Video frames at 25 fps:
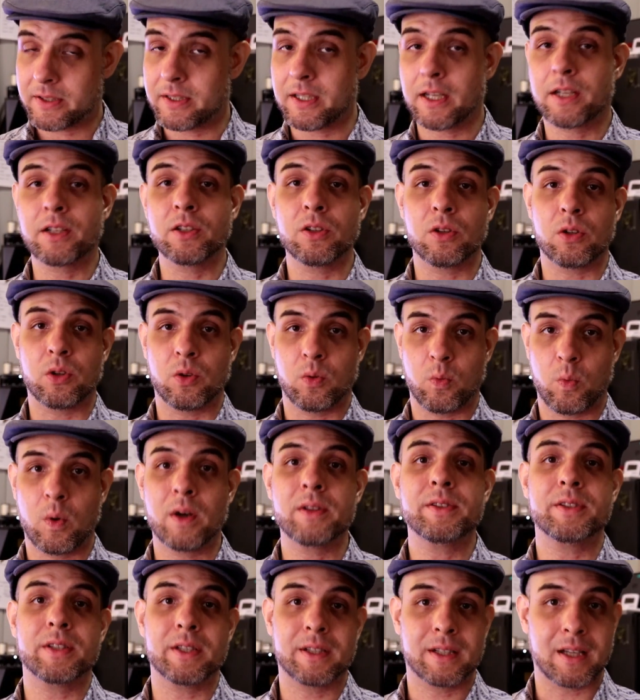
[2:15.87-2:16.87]
signal
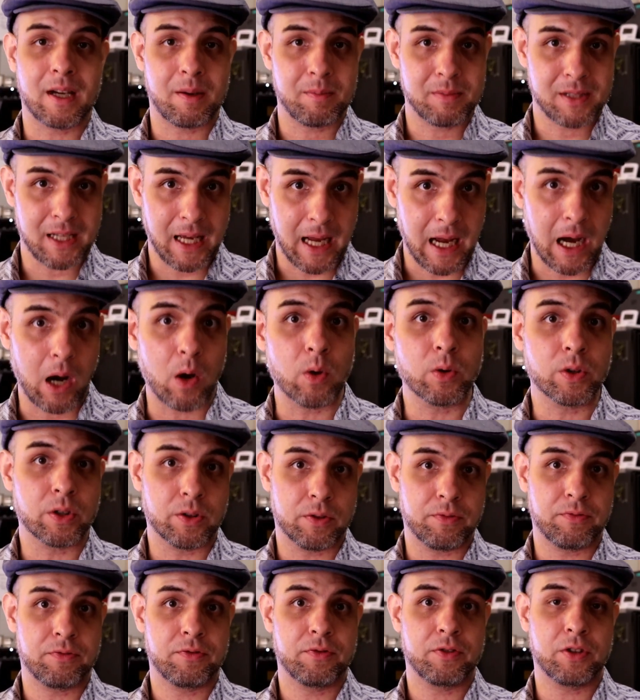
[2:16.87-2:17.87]
once it comes out
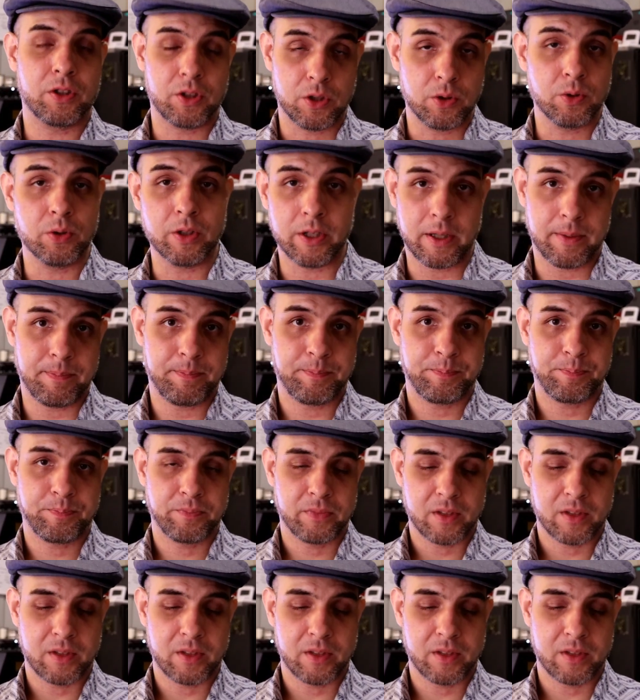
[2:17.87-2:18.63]
of the unit.